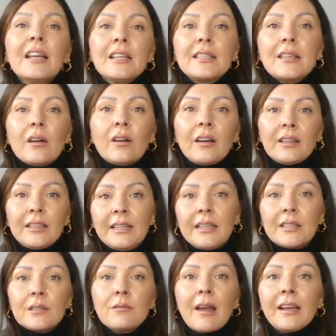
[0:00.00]
So
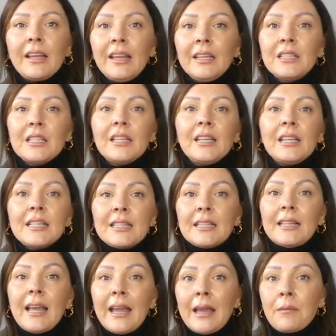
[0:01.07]
this one, it is
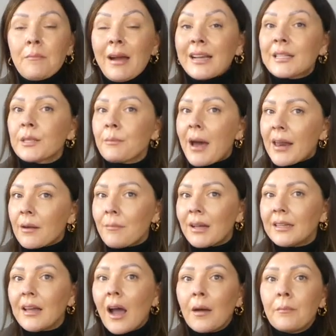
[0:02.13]
the Max Mara
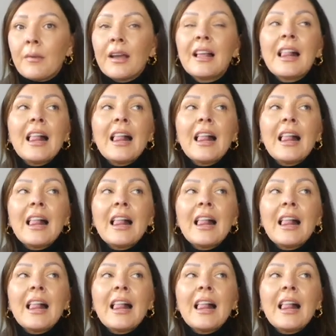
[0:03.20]
Madame.